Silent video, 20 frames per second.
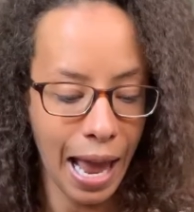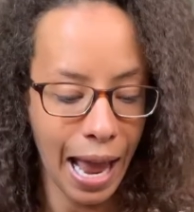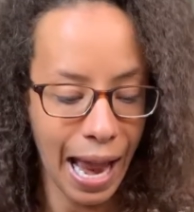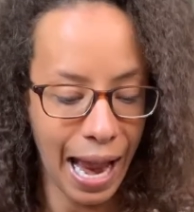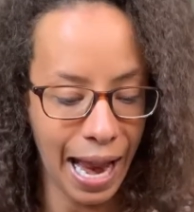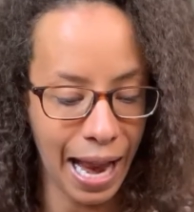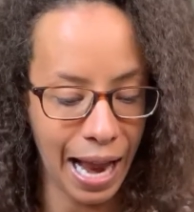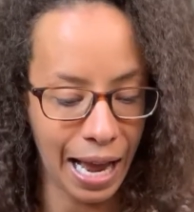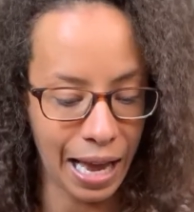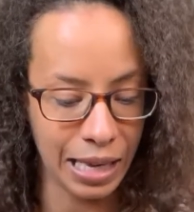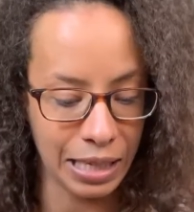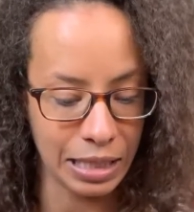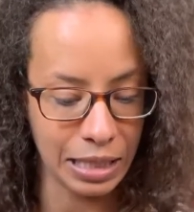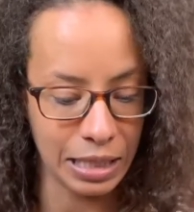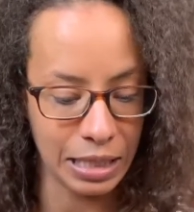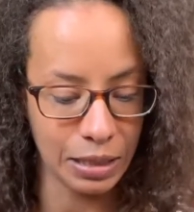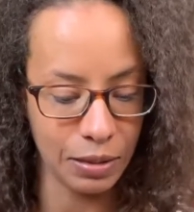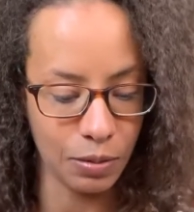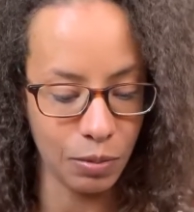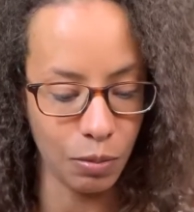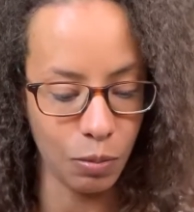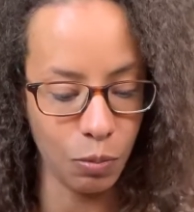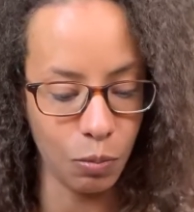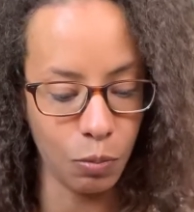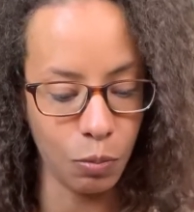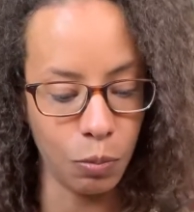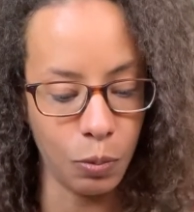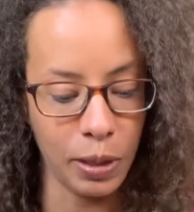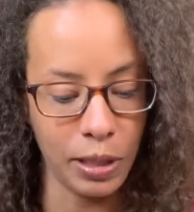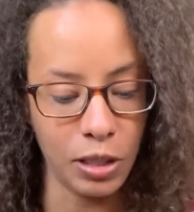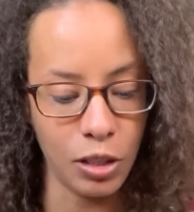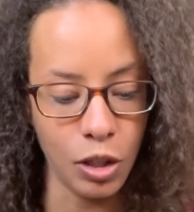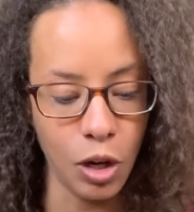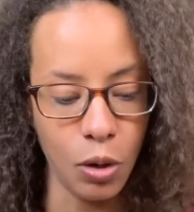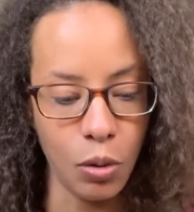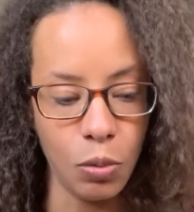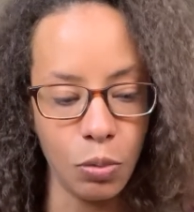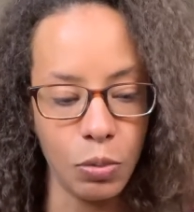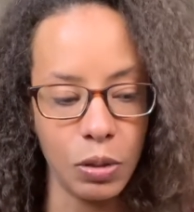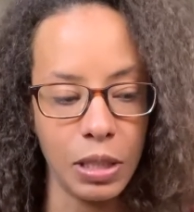And we
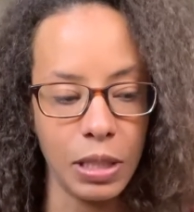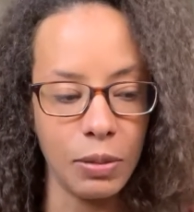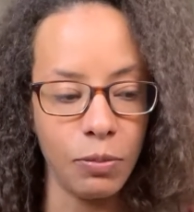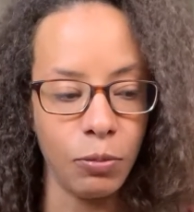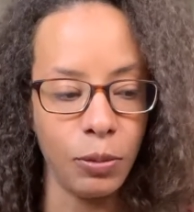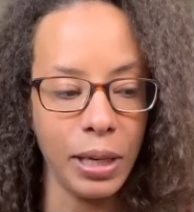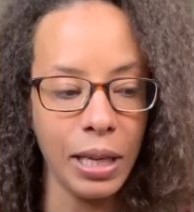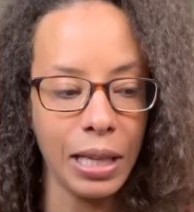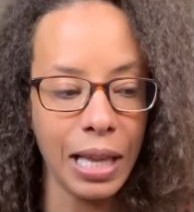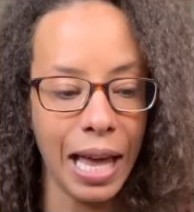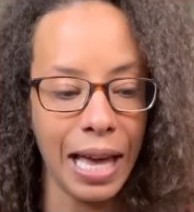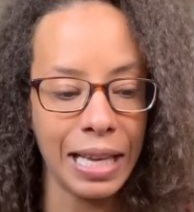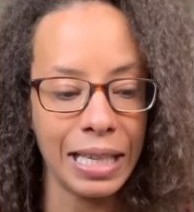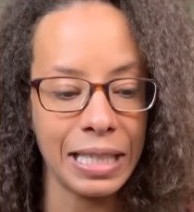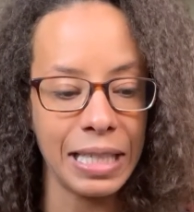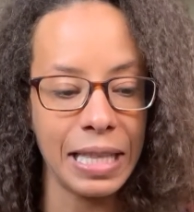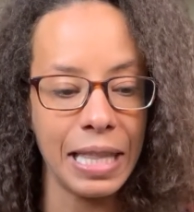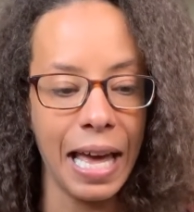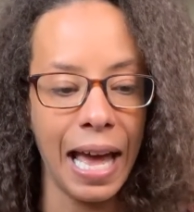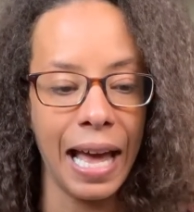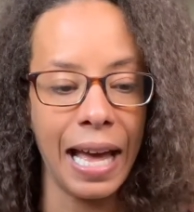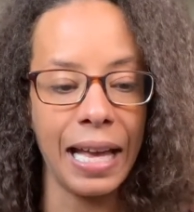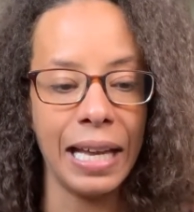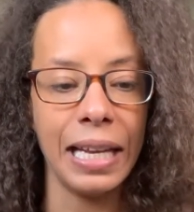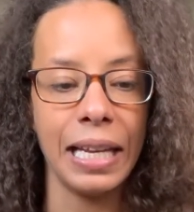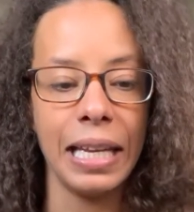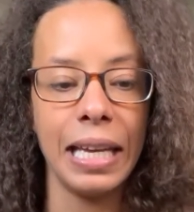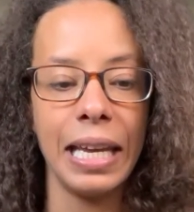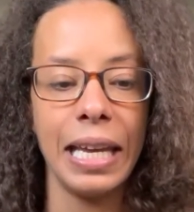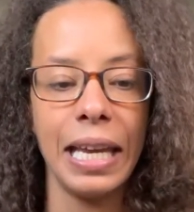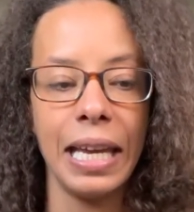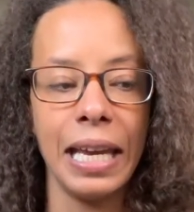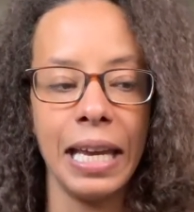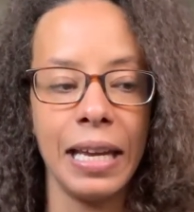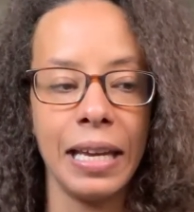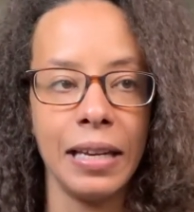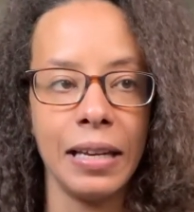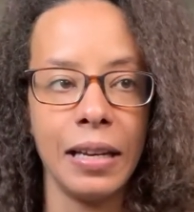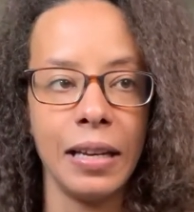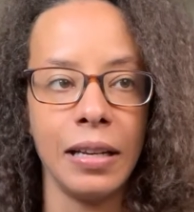don't realize that
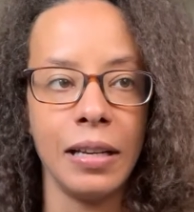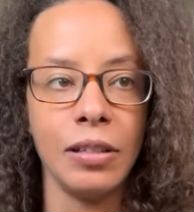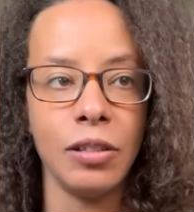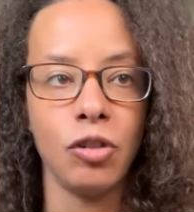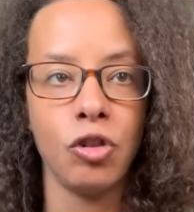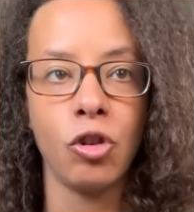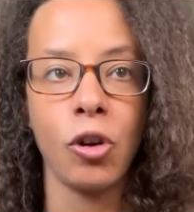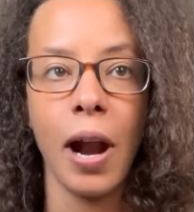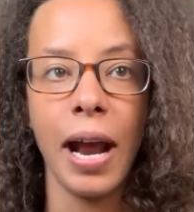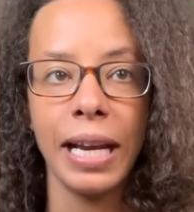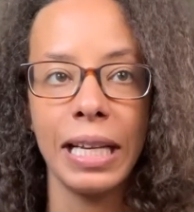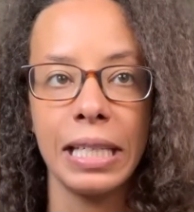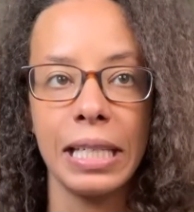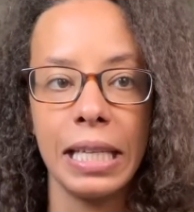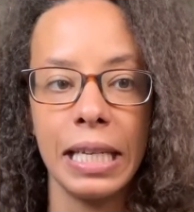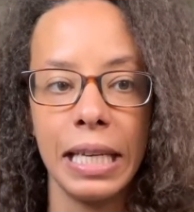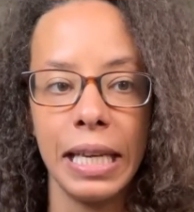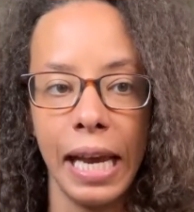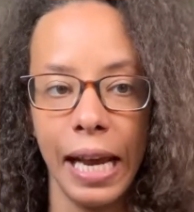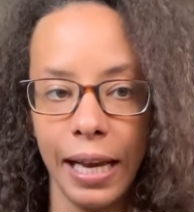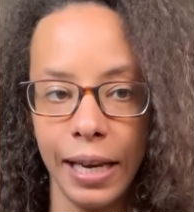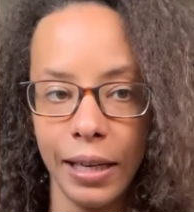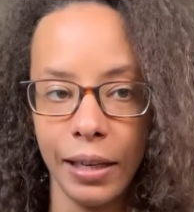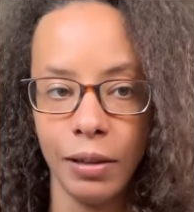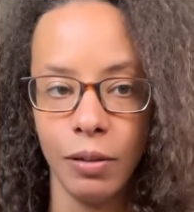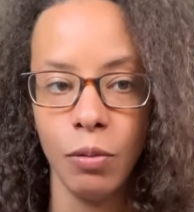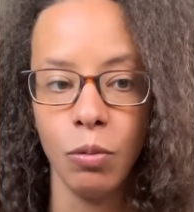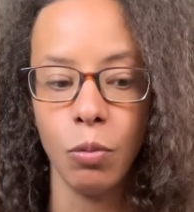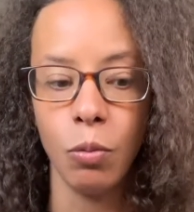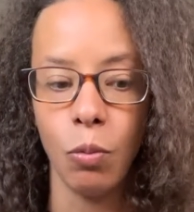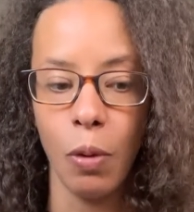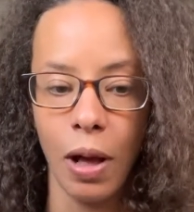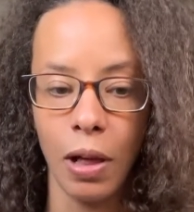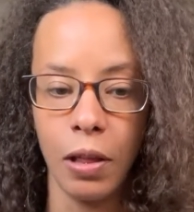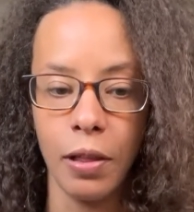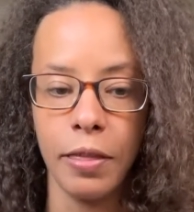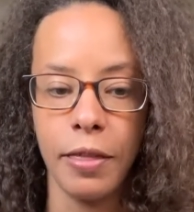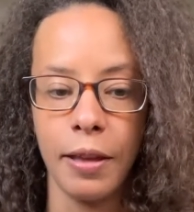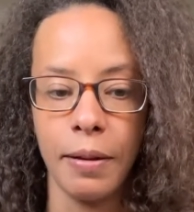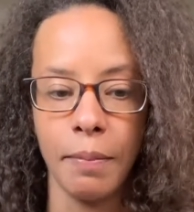in trying to gain
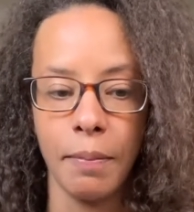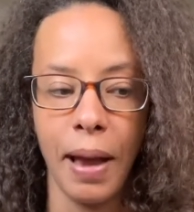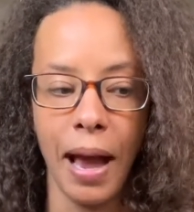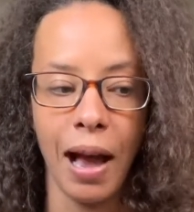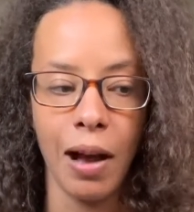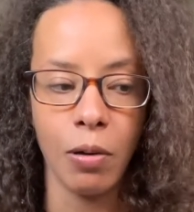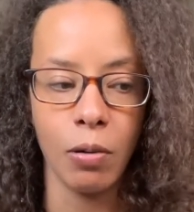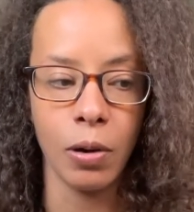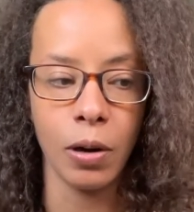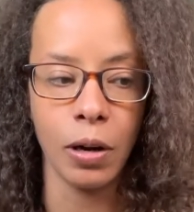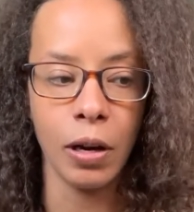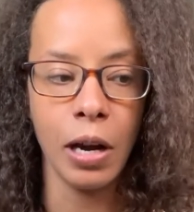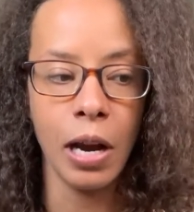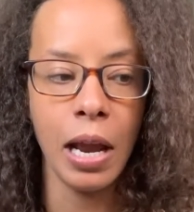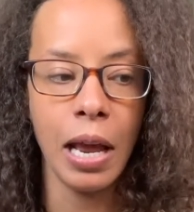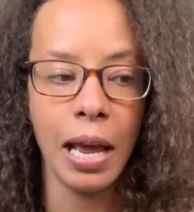wealth and power,